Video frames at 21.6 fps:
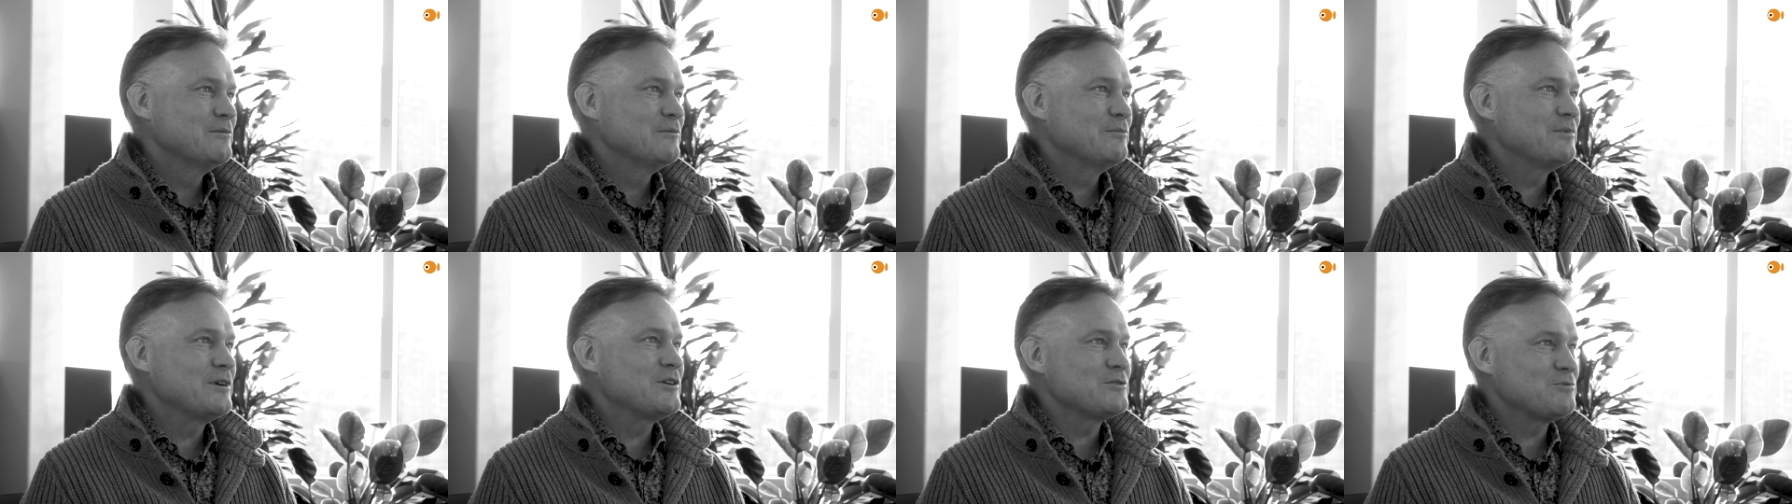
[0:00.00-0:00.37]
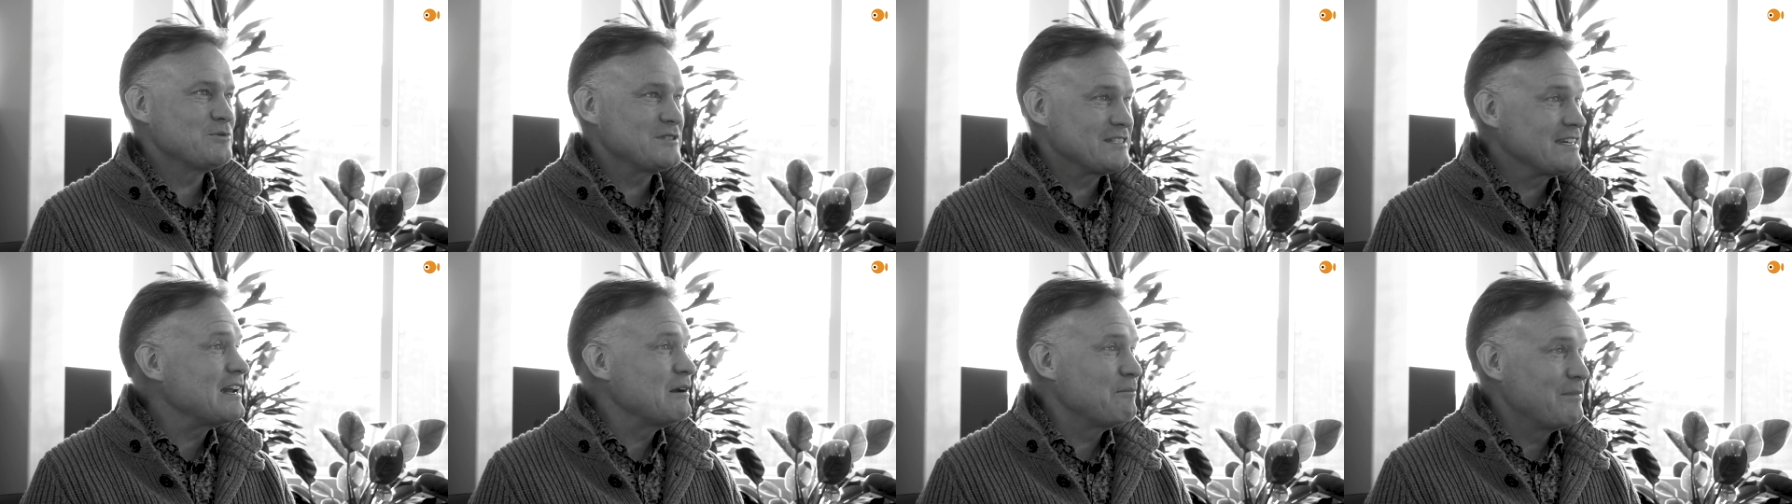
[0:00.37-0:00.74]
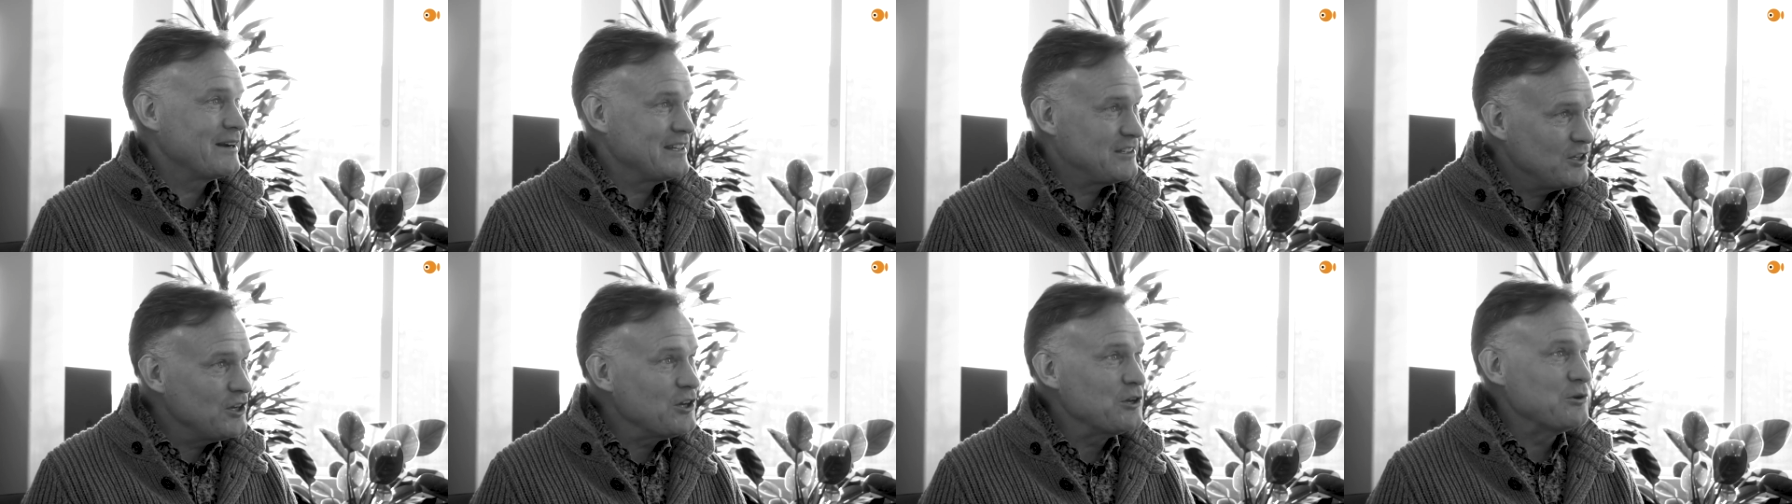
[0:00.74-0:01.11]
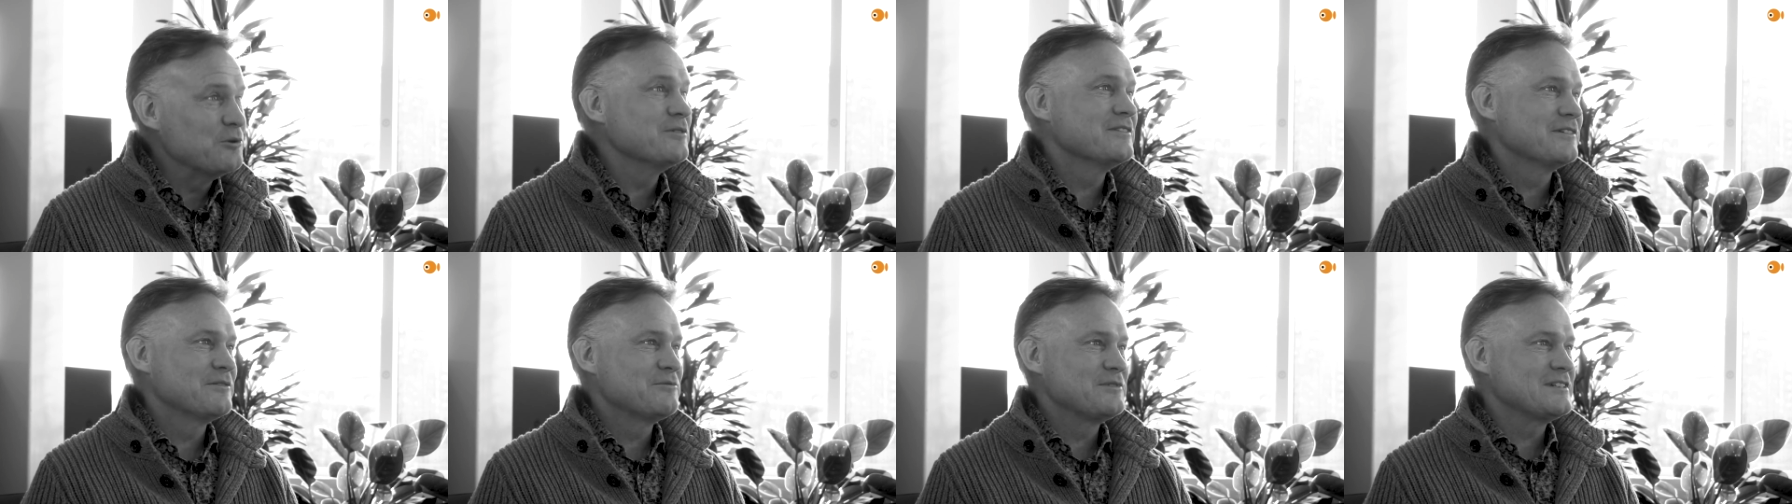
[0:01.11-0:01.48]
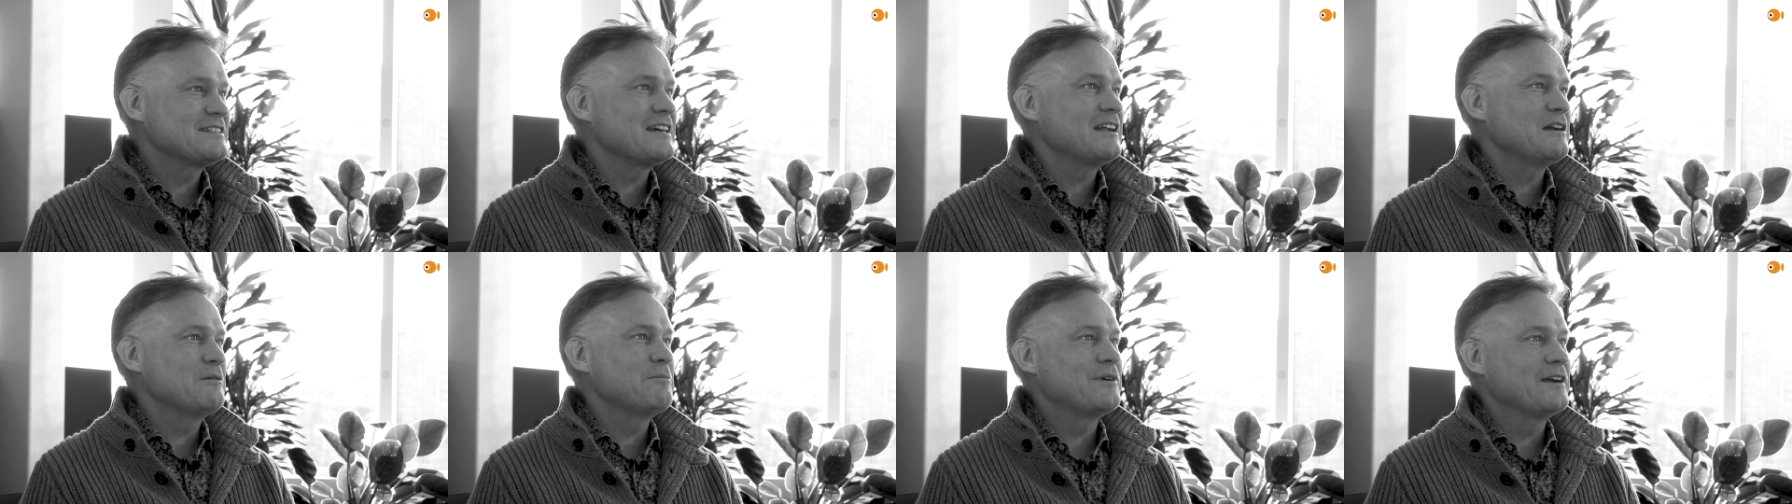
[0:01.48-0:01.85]
because we celebrate you. We mm-hmm.
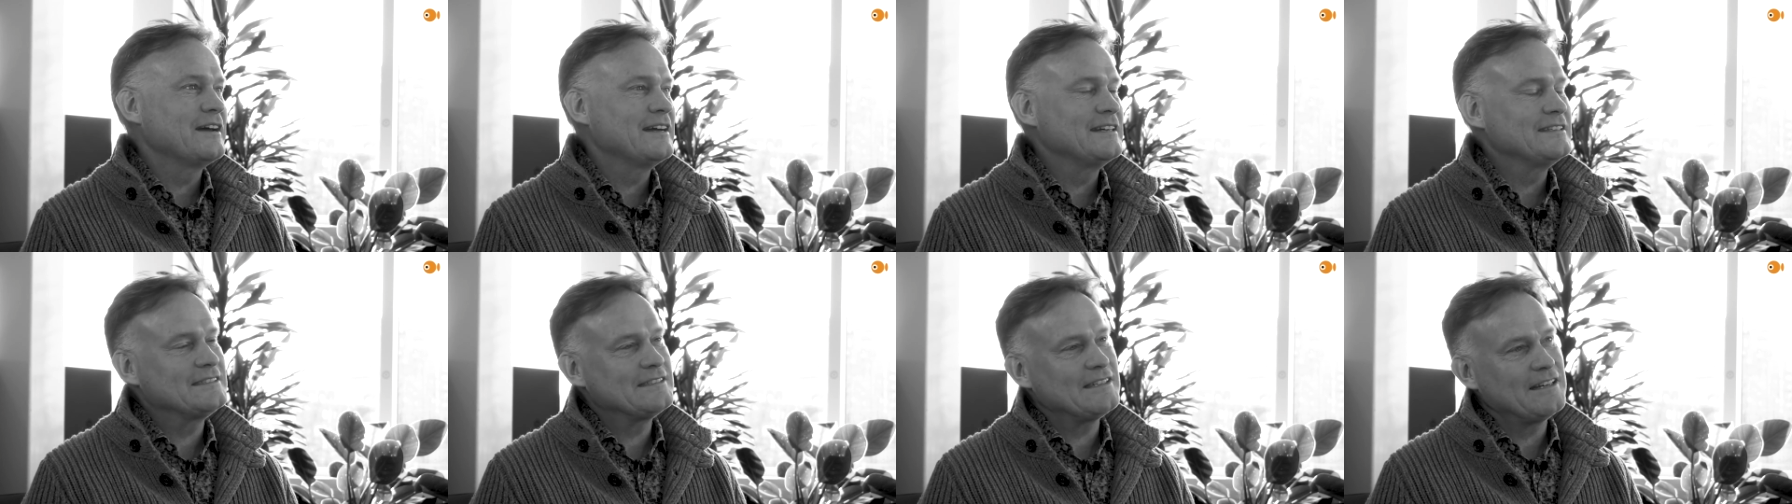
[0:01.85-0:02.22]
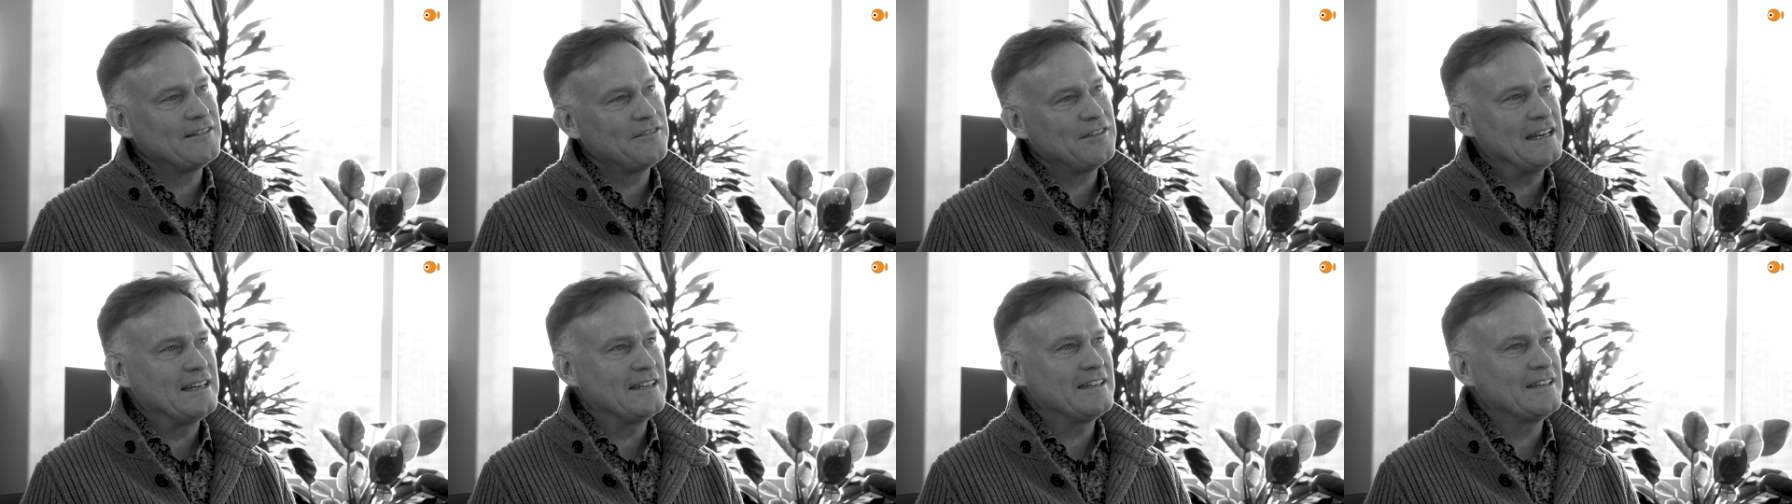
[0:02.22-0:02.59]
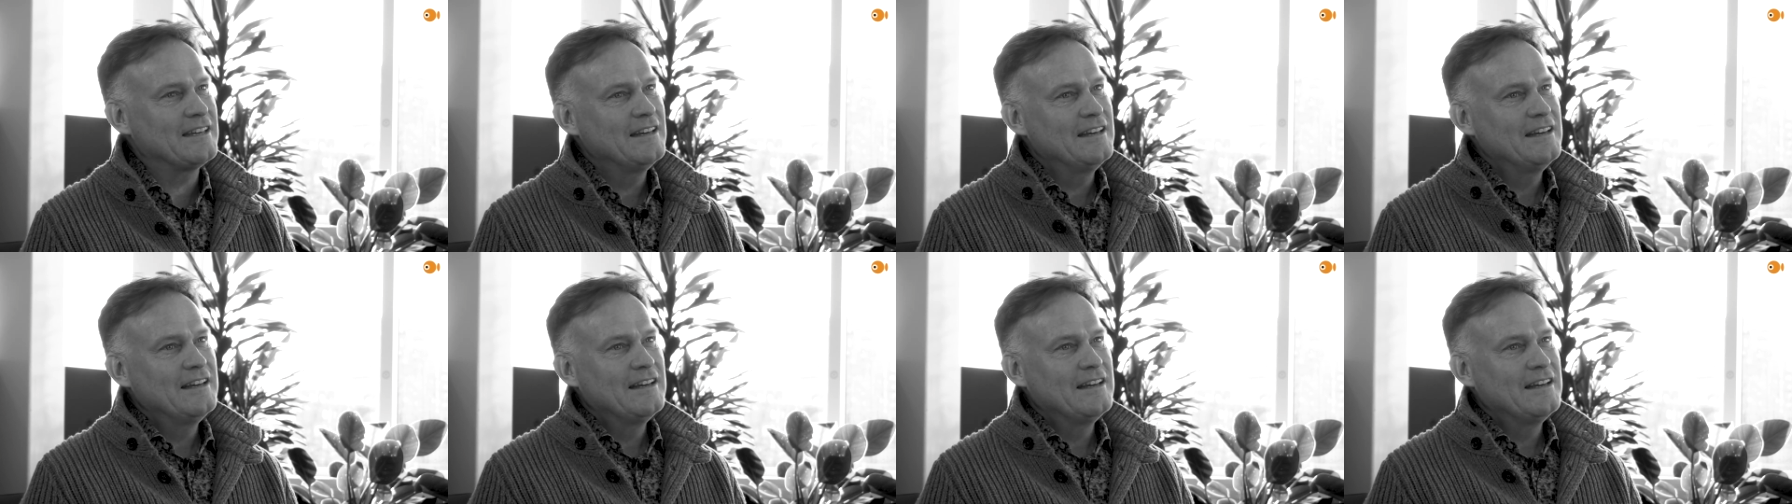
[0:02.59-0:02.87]
celebrate, I think,